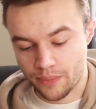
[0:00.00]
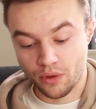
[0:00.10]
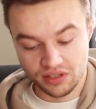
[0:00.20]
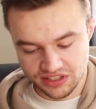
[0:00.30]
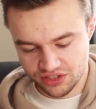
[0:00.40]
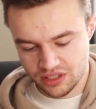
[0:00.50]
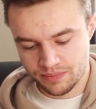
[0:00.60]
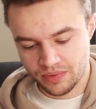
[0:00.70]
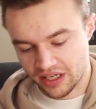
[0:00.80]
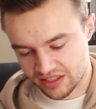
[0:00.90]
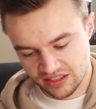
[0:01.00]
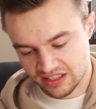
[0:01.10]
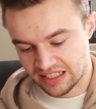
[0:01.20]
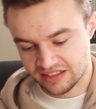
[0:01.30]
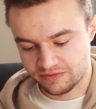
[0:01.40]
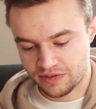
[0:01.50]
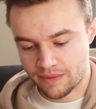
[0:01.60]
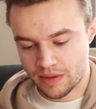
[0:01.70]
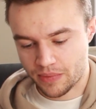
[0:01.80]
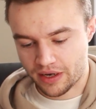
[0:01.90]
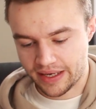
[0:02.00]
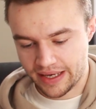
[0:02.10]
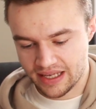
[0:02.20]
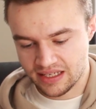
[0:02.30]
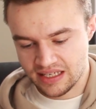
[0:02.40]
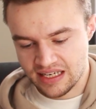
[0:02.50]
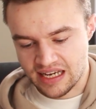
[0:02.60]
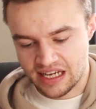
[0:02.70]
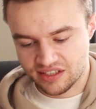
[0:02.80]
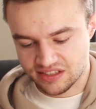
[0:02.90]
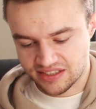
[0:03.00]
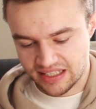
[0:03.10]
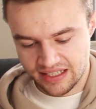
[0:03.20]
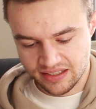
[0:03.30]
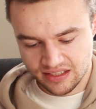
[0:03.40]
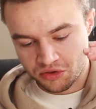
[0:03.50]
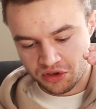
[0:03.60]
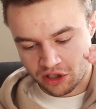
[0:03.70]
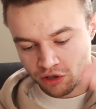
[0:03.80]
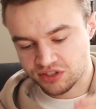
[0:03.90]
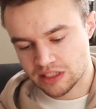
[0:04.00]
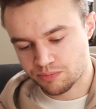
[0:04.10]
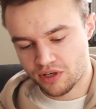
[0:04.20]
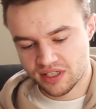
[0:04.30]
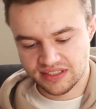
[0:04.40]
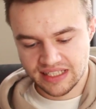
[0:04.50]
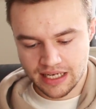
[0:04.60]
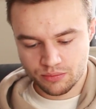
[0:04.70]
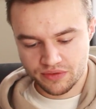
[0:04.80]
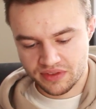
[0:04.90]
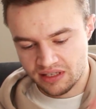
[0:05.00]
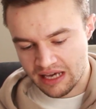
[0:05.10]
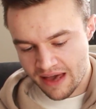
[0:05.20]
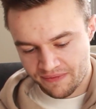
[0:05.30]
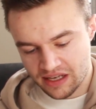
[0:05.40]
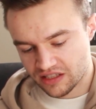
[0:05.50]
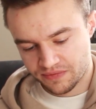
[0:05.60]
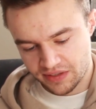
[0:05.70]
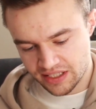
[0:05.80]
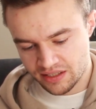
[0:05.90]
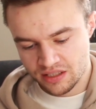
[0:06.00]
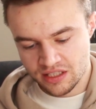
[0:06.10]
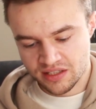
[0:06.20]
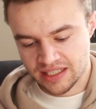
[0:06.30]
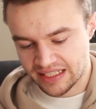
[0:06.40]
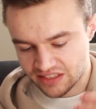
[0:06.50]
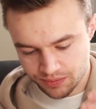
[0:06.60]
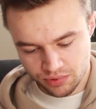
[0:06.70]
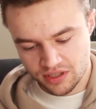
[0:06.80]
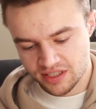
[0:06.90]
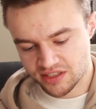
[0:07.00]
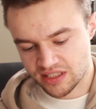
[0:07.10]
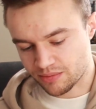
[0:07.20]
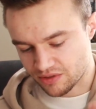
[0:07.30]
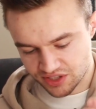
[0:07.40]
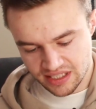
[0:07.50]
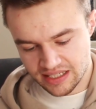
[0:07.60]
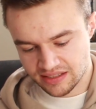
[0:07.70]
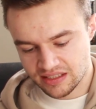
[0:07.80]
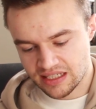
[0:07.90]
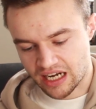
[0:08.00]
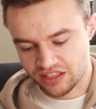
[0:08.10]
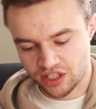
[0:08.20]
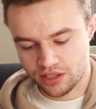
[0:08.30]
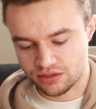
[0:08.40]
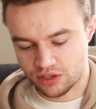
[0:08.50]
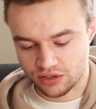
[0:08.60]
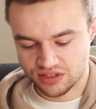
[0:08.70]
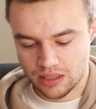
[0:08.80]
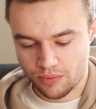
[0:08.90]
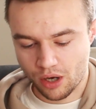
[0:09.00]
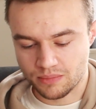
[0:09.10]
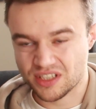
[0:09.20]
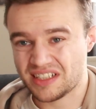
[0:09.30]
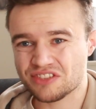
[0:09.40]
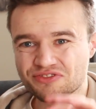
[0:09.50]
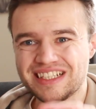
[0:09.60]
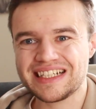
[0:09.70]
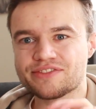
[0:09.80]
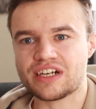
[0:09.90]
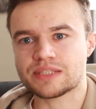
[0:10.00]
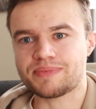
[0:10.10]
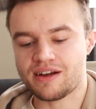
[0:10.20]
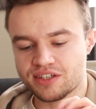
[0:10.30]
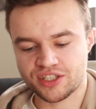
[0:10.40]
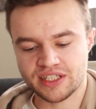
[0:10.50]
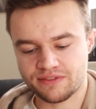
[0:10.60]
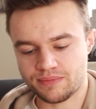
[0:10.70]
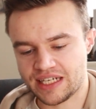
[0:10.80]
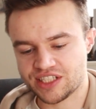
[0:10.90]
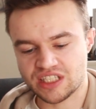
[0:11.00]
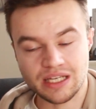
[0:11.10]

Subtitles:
I'm not going to do it, but I can confirm the buy here. And you can see the cost is broken down with the FX fee, the latest price, the number of shares, and a total cost at the bottom. So this is really transparent, good information.